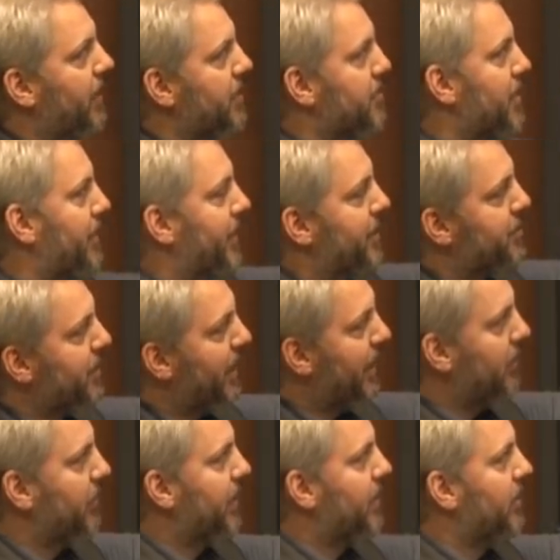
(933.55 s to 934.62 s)
There's probably a
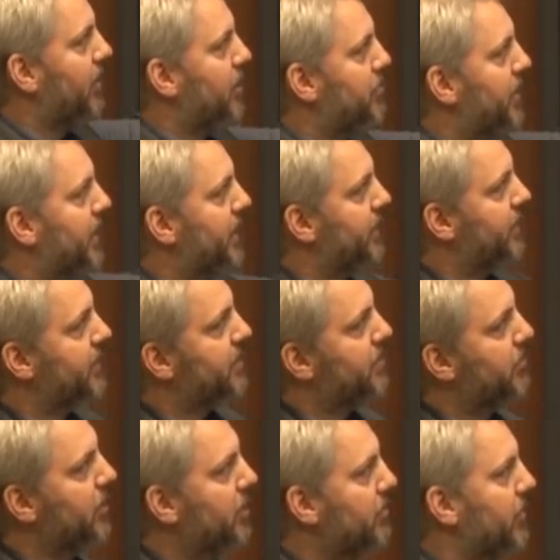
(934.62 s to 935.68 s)
trading window open. There's
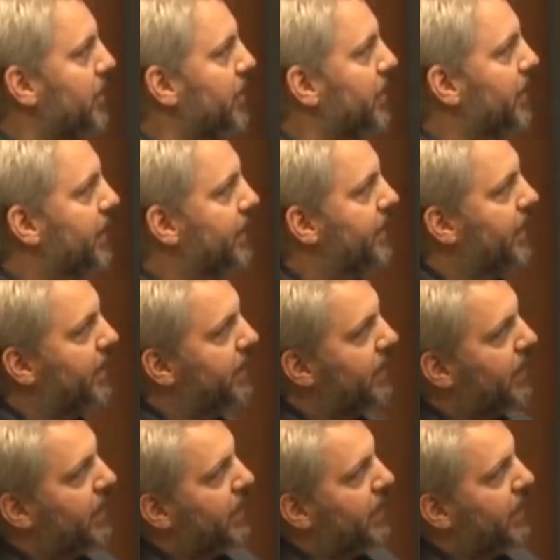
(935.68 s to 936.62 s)
some Bloomberg, and then